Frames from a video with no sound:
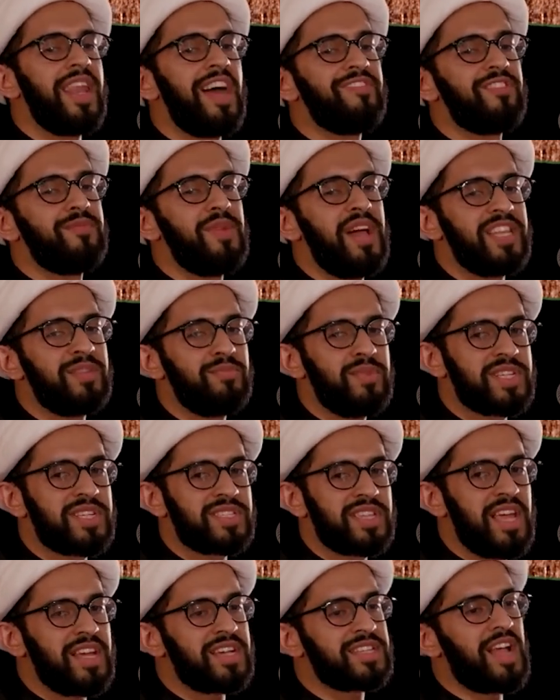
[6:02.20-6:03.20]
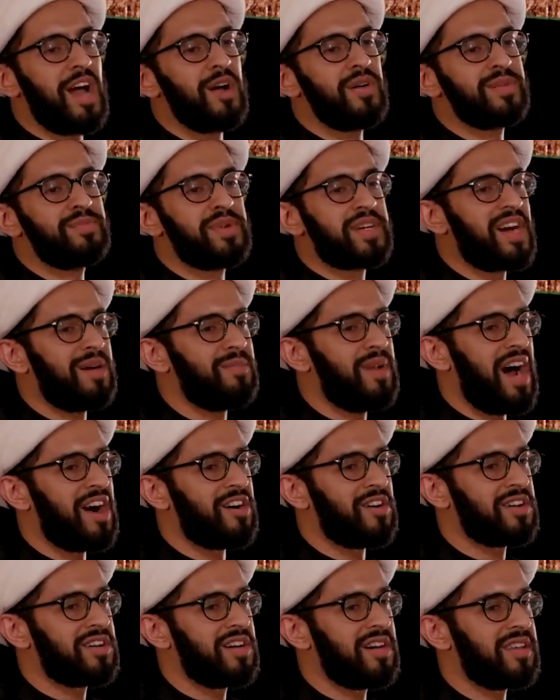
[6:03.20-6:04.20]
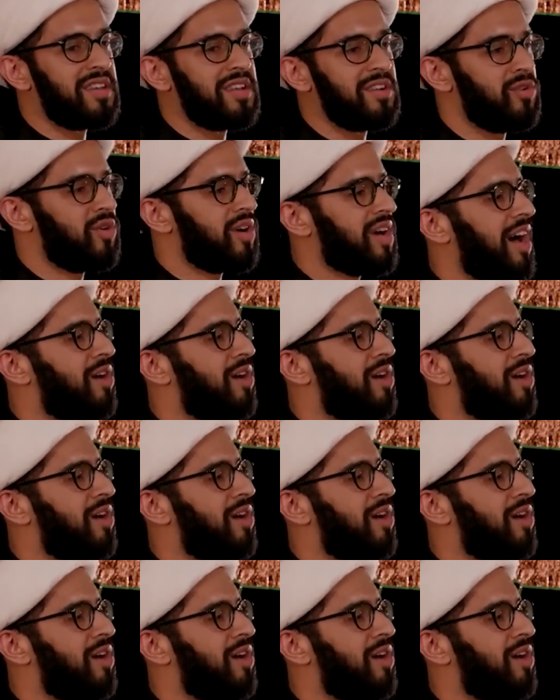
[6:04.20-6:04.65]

never made mistakes, I would become arrogant. Look